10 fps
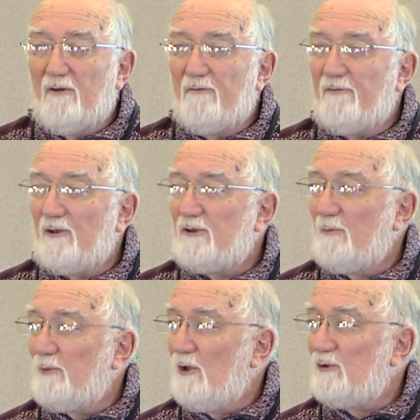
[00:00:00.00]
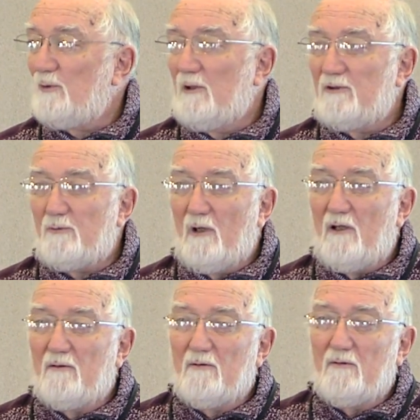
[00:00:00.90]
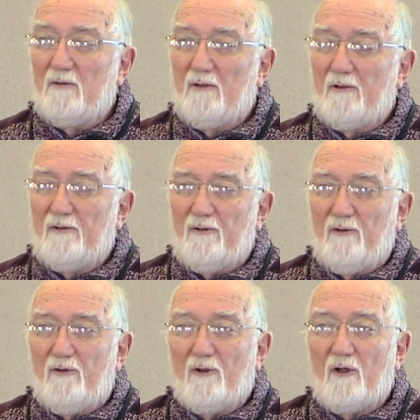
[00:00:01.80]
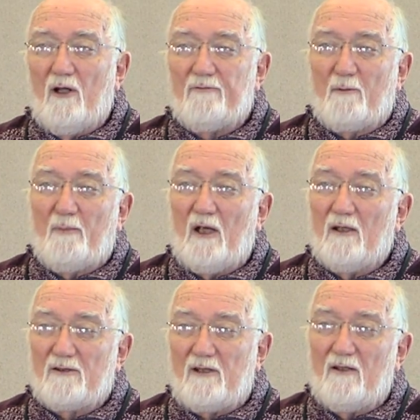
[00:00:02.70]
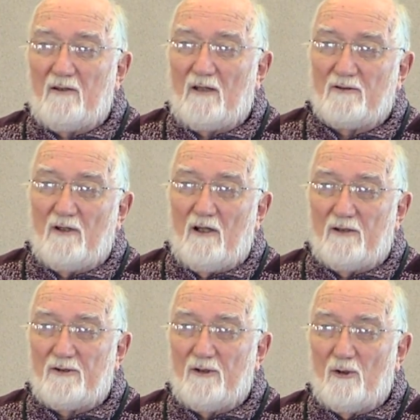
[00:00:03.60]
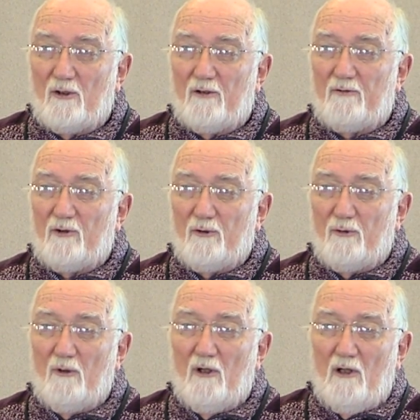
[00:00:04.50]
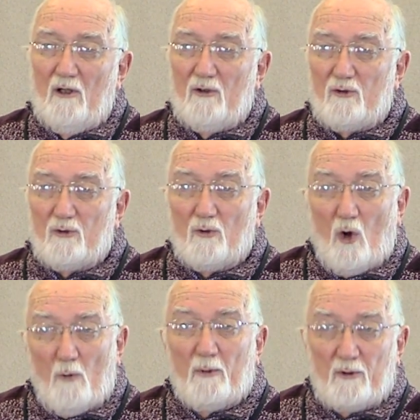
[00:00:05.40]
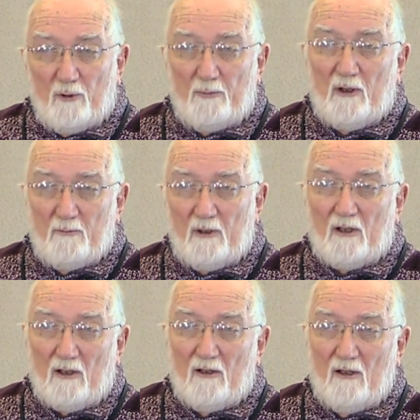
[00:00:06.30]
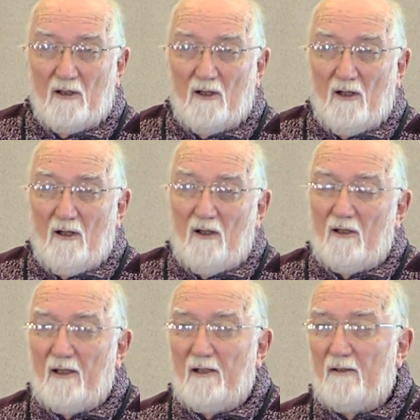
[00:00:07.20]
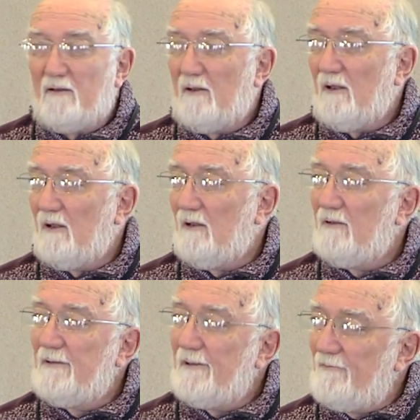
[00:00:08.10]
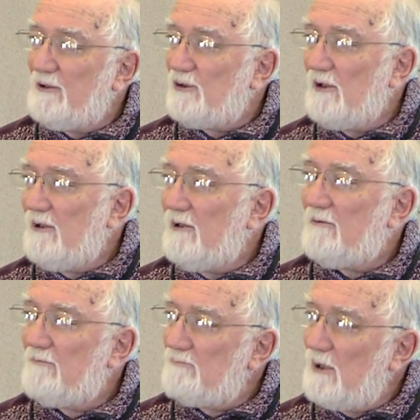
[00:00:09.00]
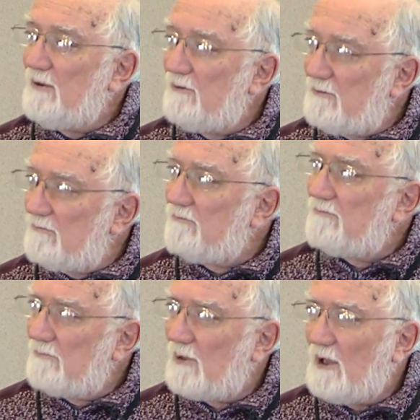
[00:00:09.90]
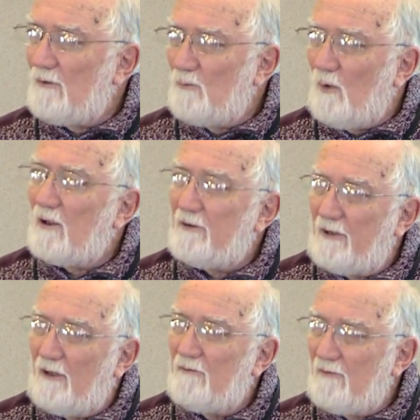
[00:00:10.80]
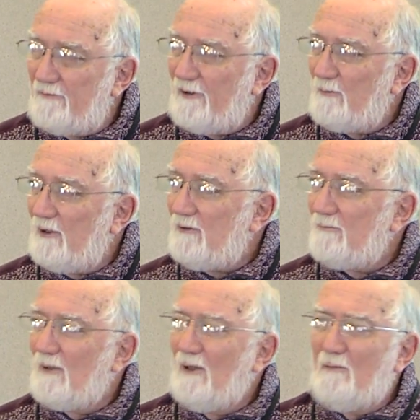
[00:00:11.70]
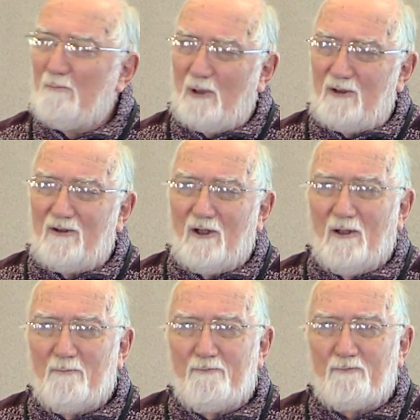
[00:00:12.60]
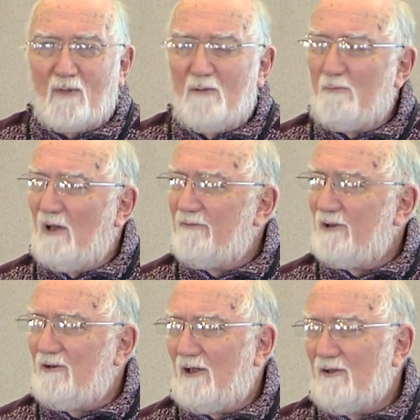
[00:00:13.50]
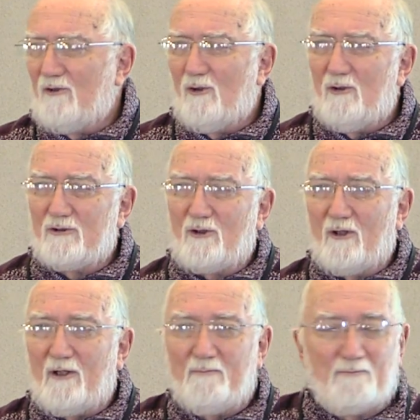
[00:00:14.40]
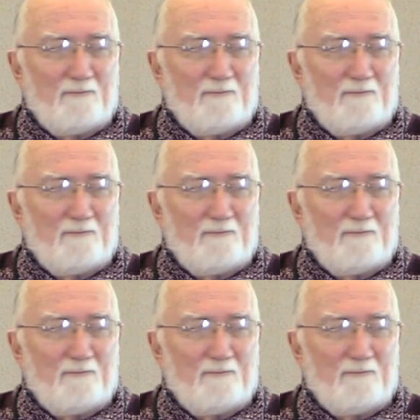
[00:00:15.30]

first approach was, well, you're going to have to pay us $10,000 in order to open your B&B. And eventually it got watered down a fair bit, but Bev can tell you the whole story.